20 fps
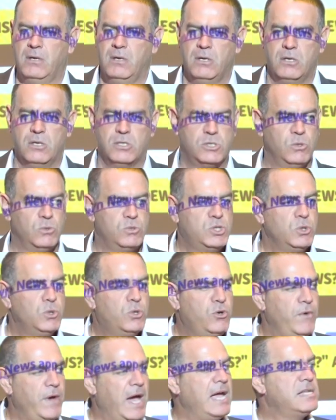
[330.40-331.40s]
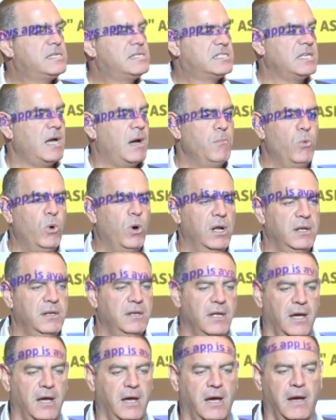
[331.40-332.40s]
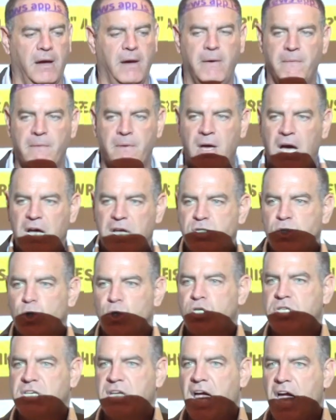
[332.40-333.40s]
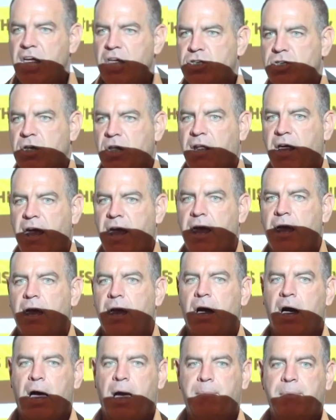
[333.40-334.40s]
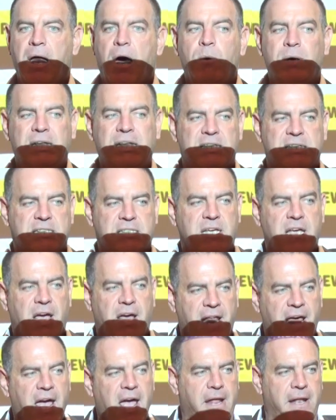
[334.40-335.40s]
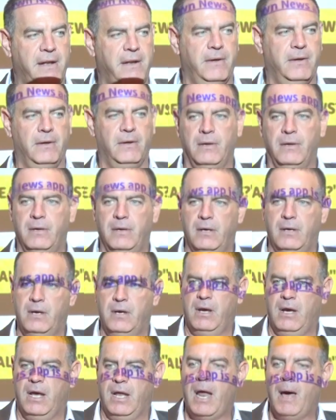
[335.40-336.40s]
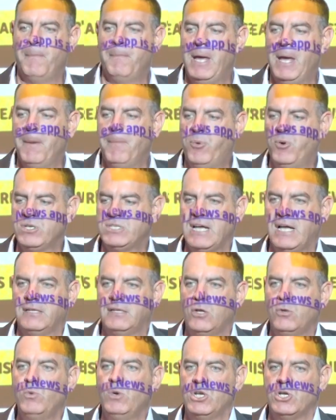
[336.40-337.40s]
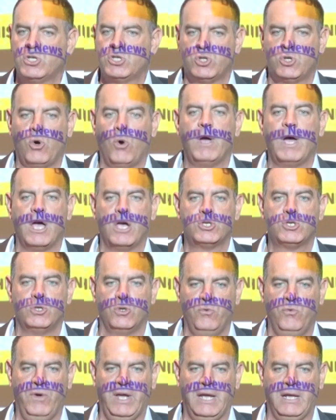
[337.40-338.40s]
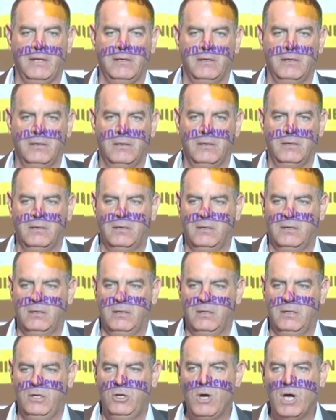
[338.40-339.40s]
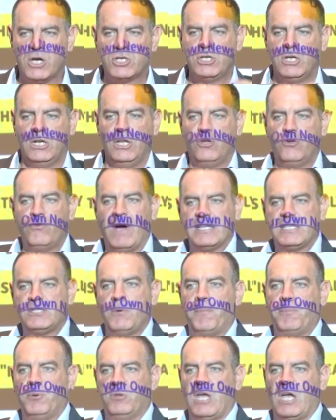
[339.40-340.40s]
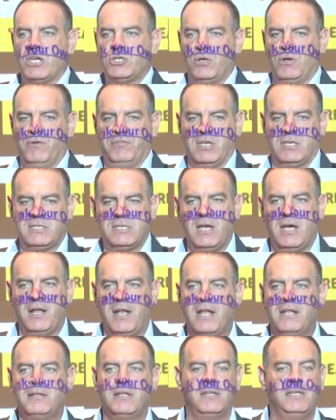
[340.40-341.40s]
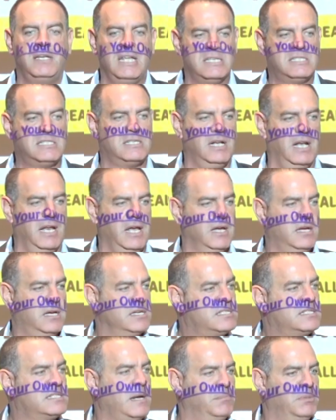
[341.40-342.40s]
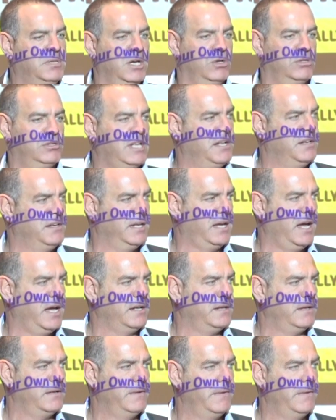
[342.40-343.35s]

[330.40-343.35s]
So to create someone the association, hey, I'm now at the CNN, and I'm being presented with a story I should read, you actually trust the reputation of the CNN that this link is something authenticated.